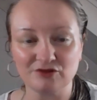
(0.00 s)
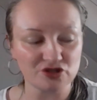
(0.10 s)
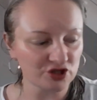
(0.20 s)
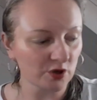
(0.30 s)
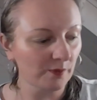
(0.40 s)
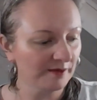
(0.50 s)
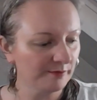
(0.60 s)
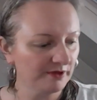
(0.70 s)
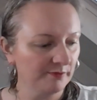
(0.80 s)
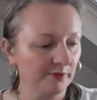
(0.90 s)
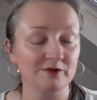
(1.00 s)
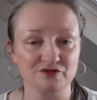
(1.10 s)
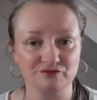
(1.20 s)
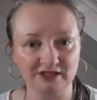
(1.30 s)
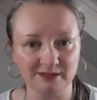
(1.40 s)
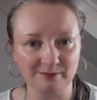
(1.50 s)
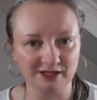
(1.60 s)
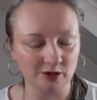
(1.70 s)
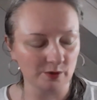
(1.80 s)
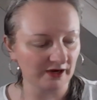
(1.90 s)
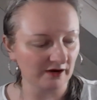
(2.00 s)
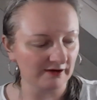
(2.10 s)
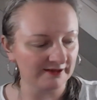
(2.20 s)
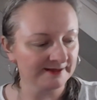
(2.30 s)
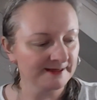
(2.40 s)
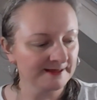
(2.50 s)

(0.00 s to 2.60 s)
showing people what's really been going on.